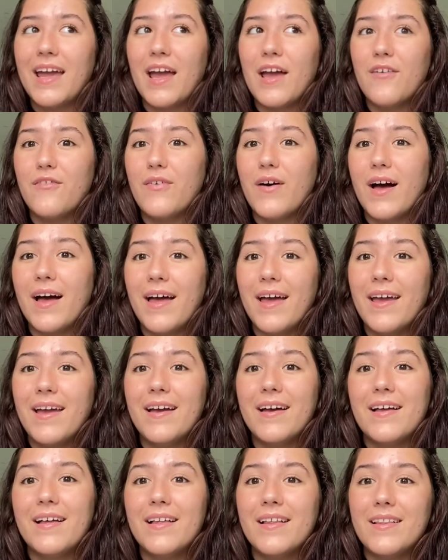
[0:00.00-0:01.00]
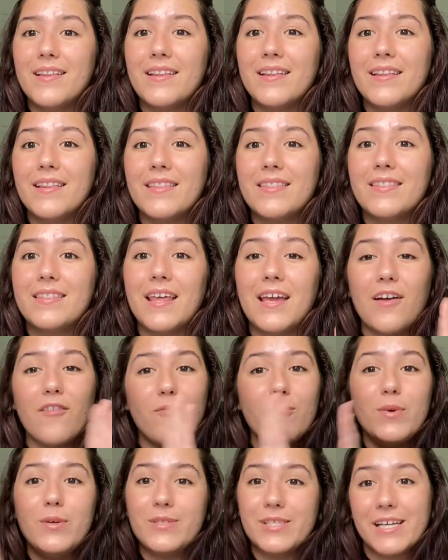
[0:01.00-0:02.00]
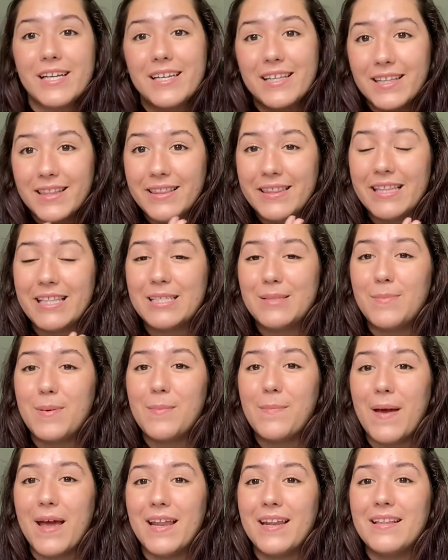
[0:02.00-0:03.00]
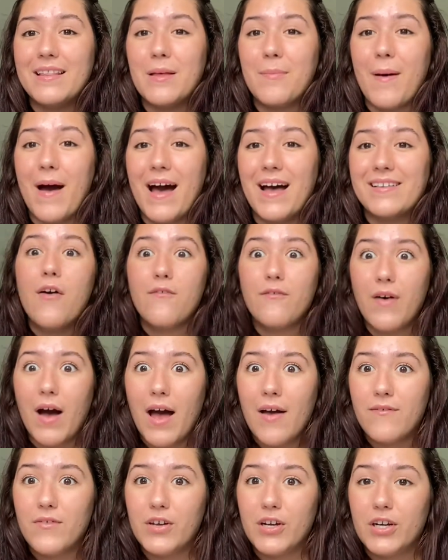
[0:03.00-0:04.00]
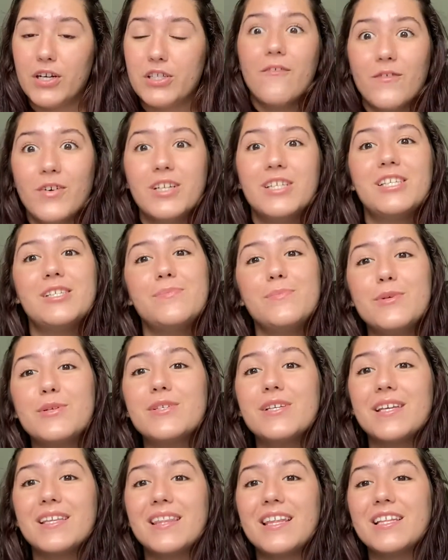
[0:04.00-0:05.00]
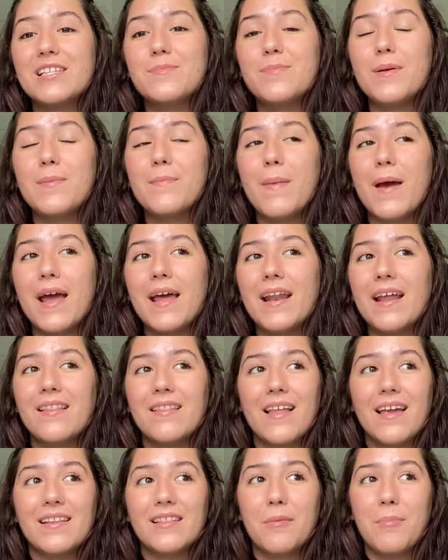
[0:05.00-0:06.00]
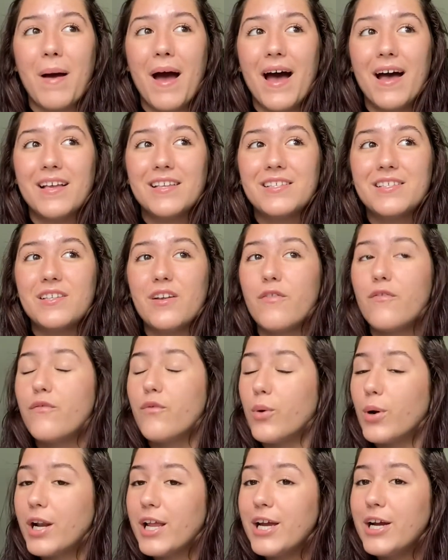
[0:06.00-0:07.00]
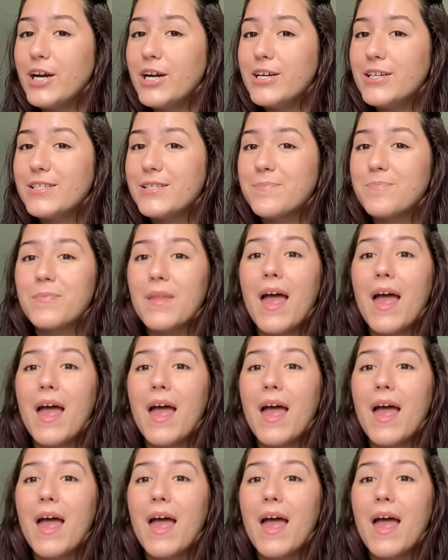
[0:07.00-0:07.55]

If I think of music that's been made in the past 5 years versus music that's been made in like the past 40 years,